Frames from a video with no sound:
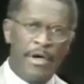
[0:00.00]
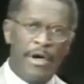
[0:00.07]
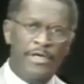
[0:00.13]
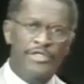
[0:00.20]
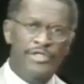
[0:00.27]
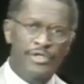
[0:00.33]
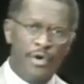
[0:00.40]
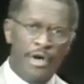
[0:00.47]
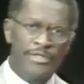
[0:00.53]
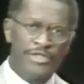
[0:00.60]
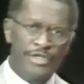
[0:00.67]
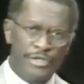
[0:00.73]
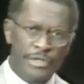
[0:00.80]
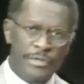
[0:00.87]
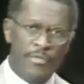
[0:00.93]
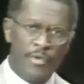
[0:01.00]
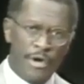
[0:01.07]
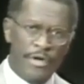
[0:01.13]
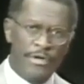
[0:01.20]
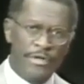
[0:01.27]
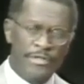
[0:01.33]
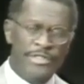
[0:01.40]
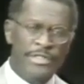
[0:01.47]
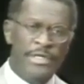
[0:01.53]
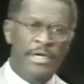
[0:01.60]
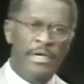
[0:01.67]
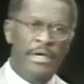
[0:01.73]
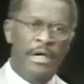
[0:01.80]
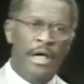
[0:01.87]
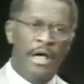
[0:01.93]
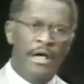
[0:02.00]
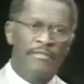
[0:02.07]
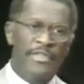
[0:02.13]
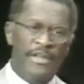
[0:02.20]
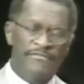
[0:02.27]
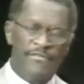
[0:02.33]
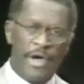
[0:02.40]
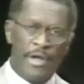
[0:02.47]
or short-term workers that